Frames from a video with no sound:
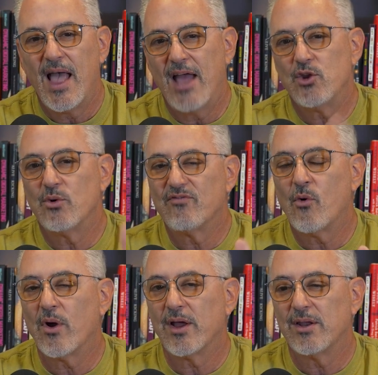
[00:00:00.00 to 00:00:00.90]
And you
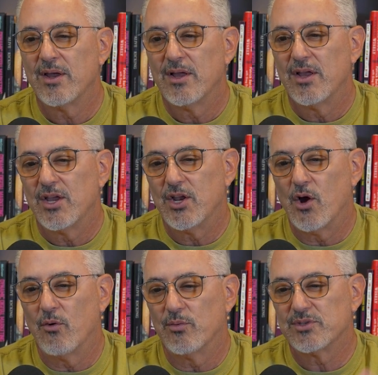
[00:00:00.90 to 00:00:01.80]
avoid,
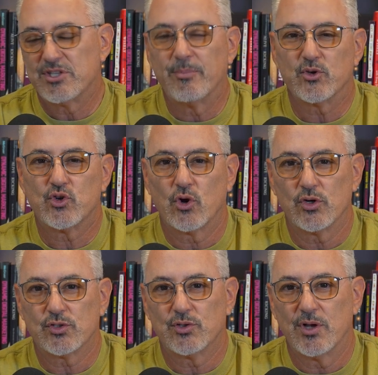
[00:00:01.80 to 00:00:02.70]
simple
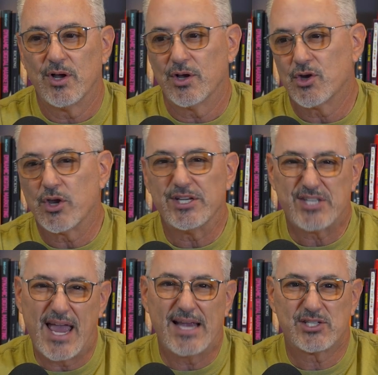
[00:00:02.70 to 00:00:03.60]
sugars, cookies,
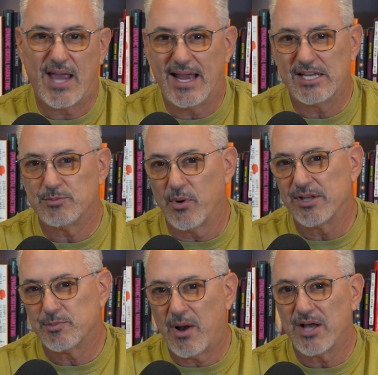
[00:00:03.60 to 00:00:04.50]
cakes, candies,
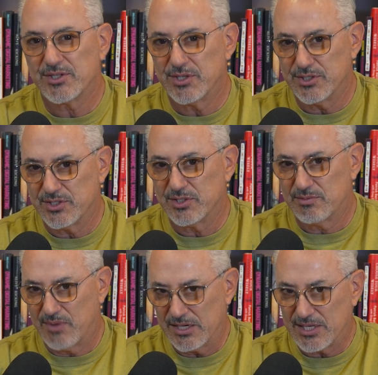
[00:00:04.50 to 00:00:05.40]
breads,
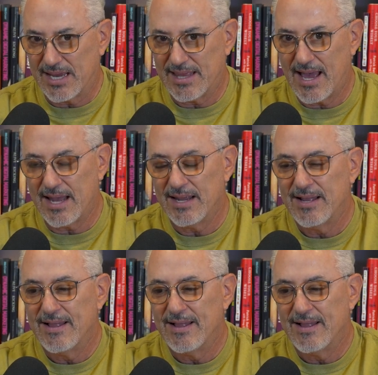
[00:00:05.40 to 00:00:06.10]
pastas, things like that.